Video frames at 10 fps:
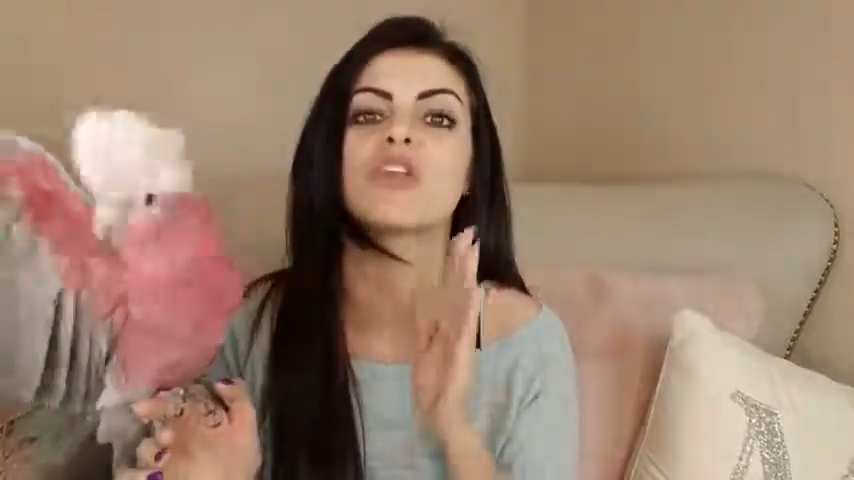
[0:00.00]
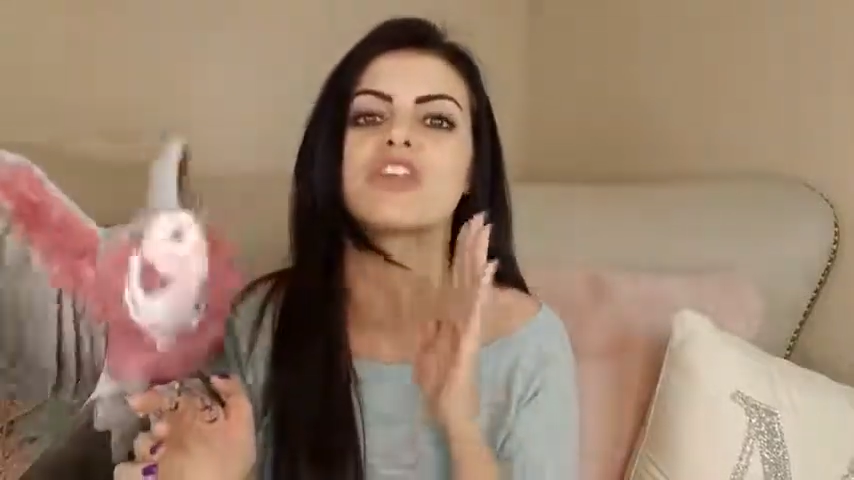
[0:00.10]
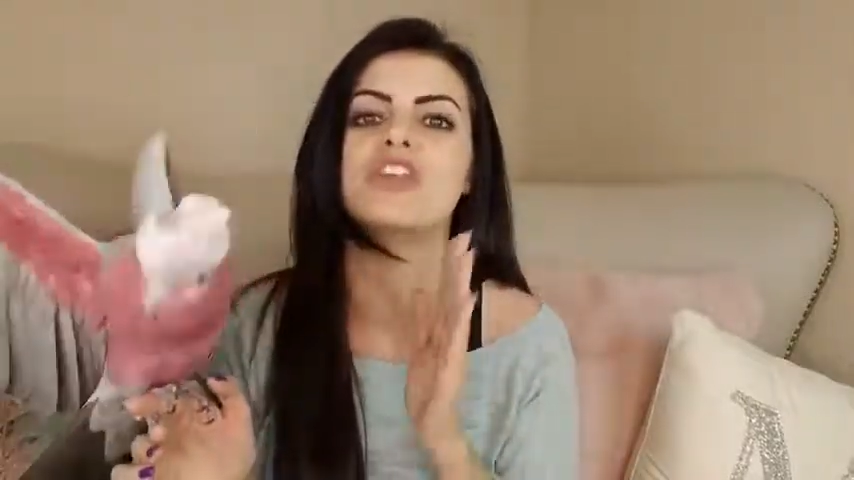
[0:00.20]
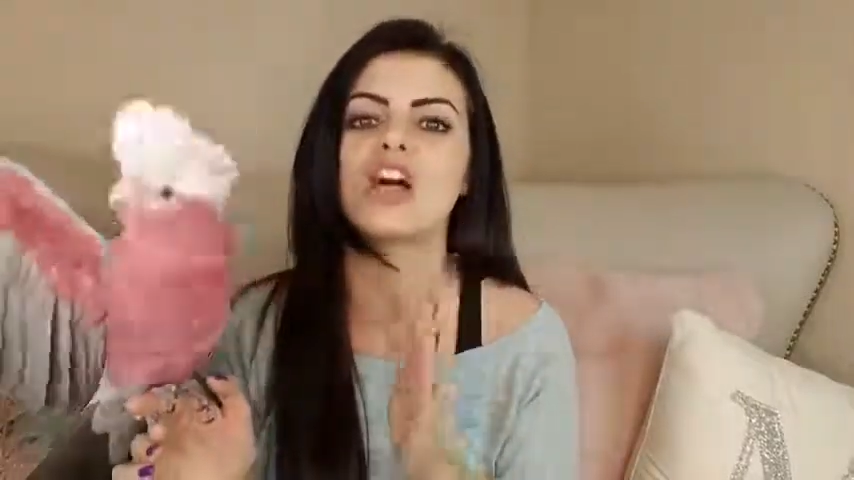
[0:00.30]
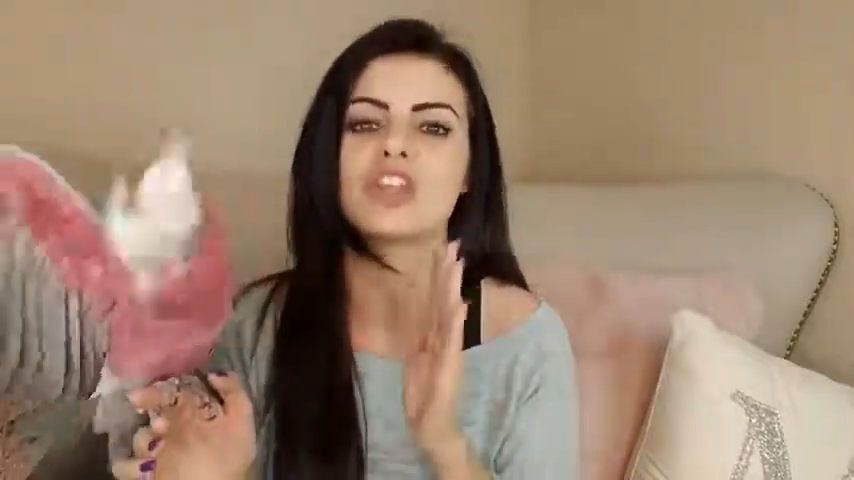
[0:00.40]

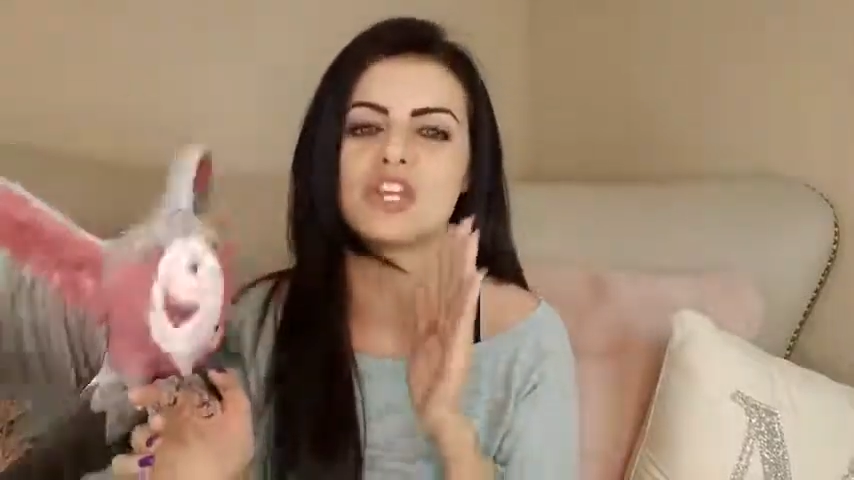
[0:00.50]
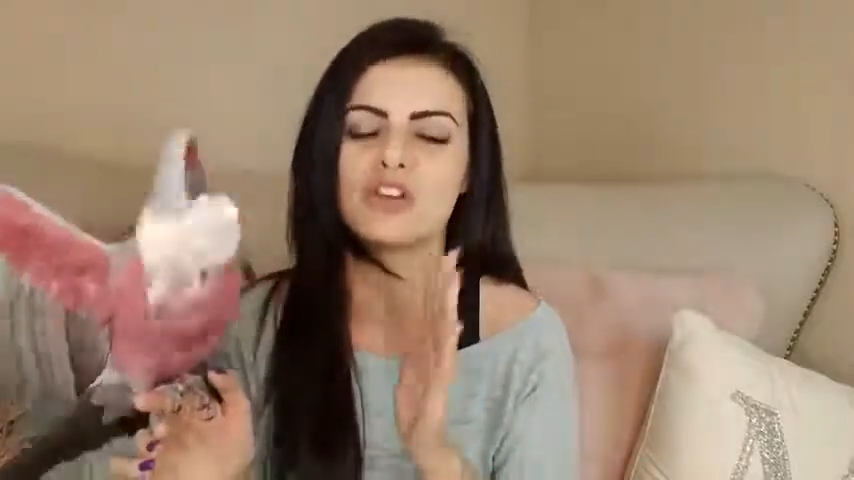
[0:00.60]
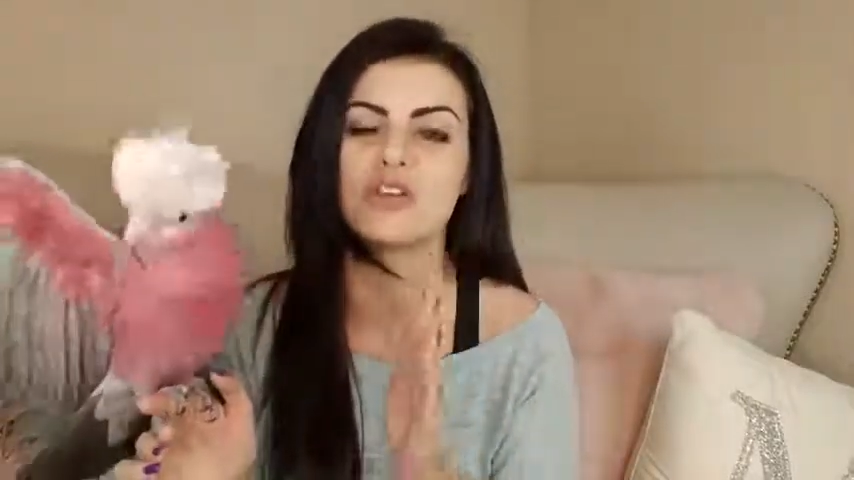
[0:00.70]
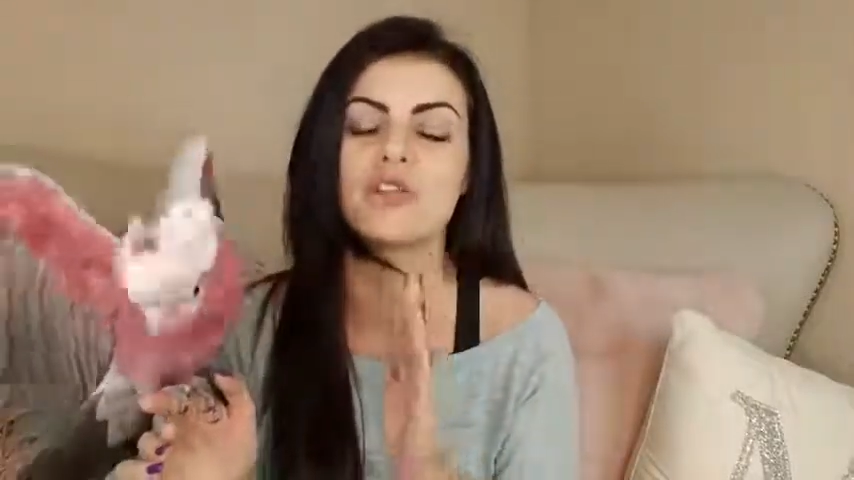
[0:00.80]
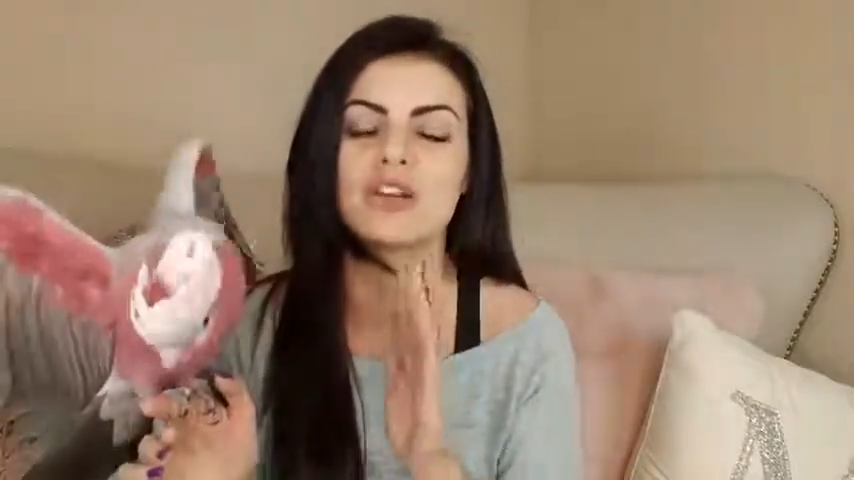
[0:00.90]
with
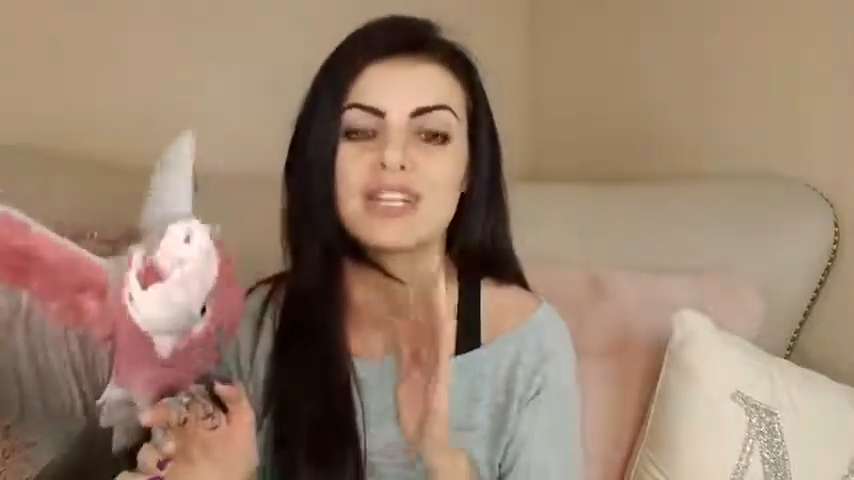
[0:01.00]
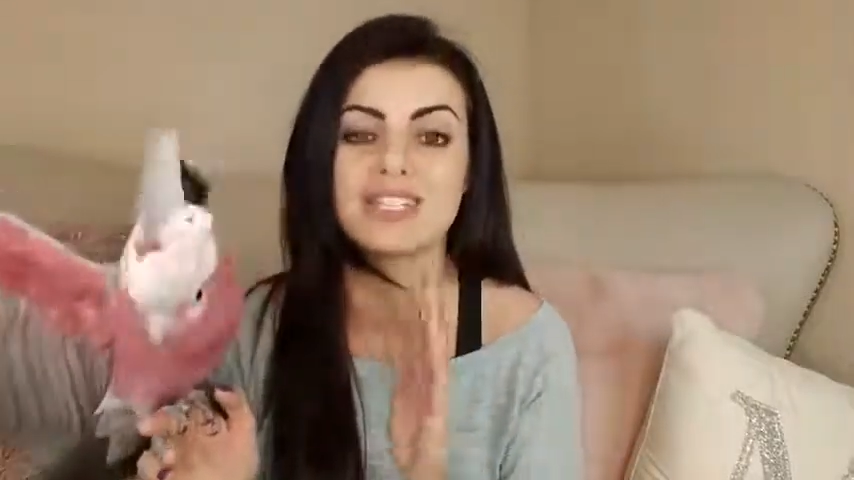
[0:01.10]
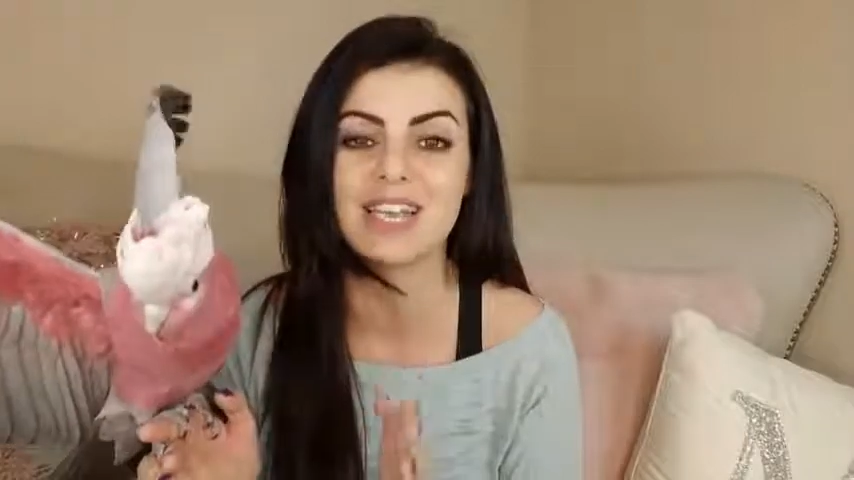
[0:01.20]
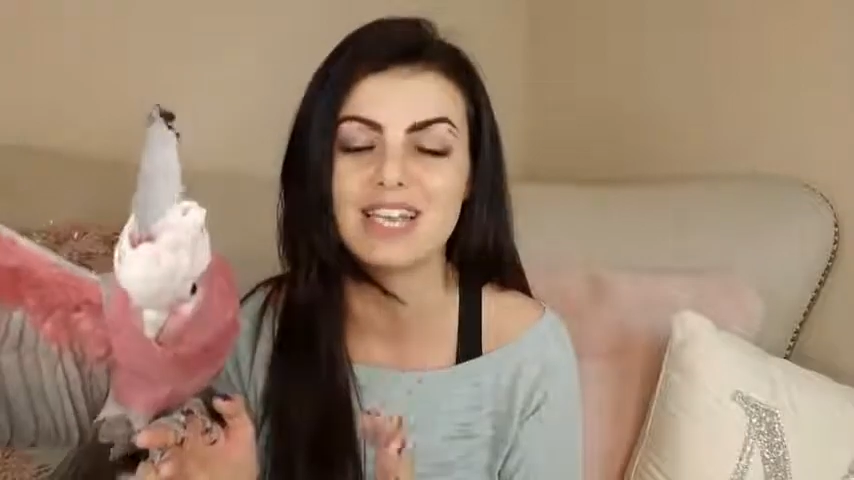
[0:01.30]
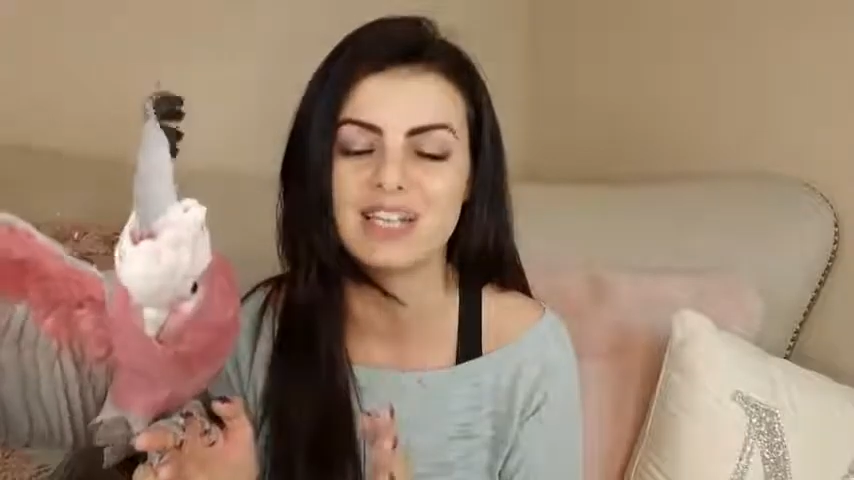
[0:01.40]
nothing new or
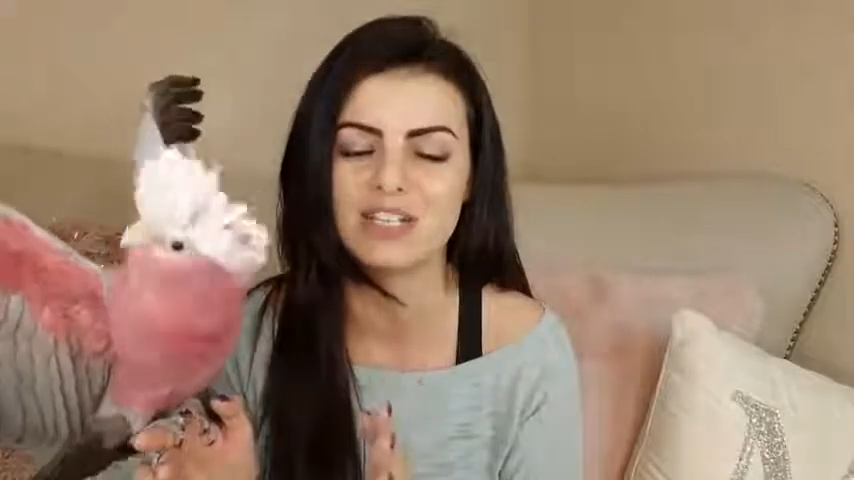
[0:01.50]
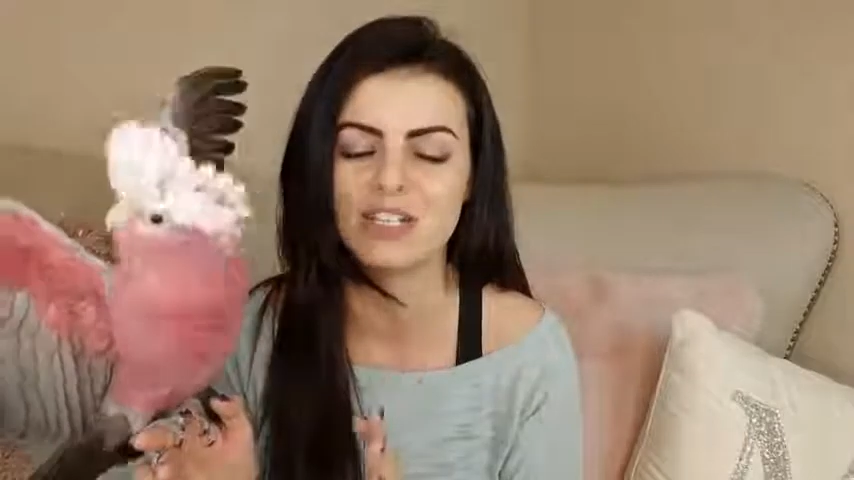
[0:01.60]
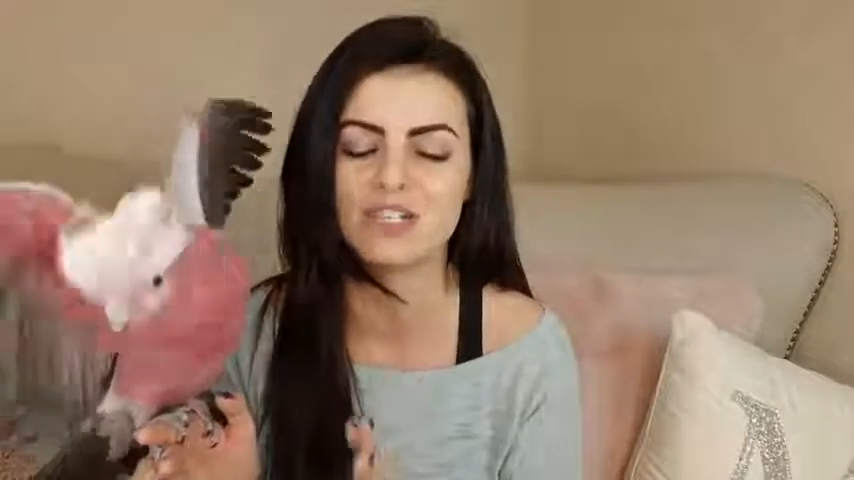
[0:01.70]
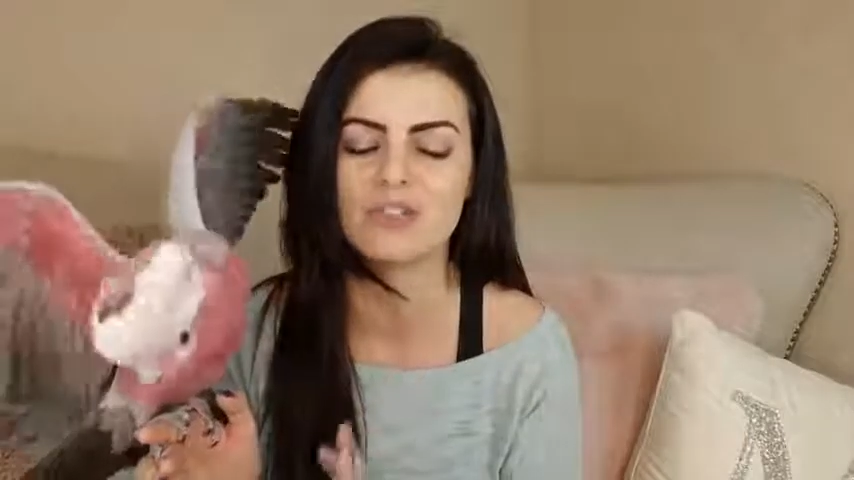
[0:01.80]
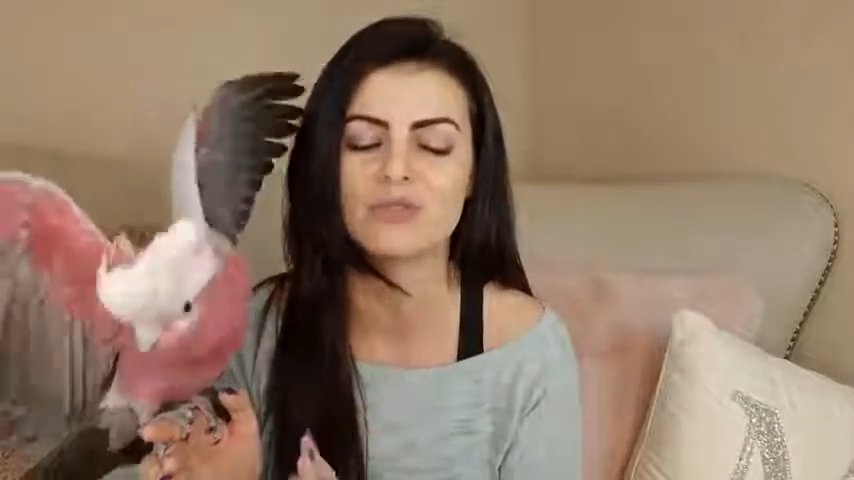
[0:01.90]
exciting
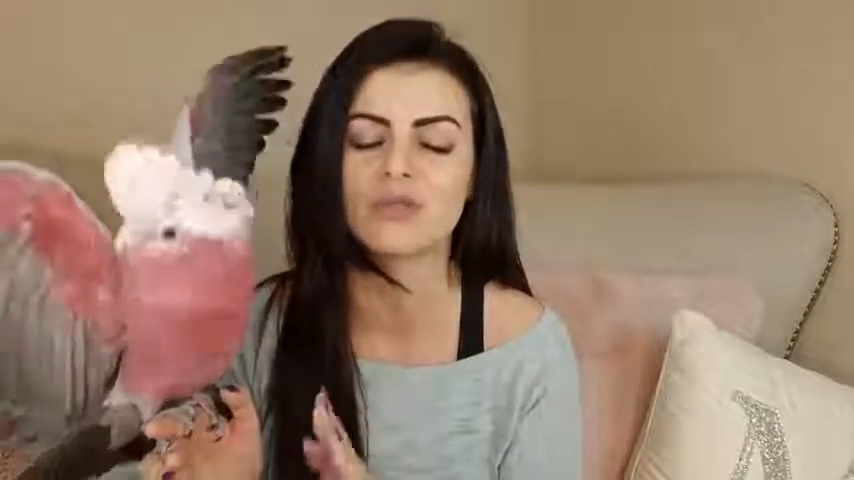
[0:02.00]
to do,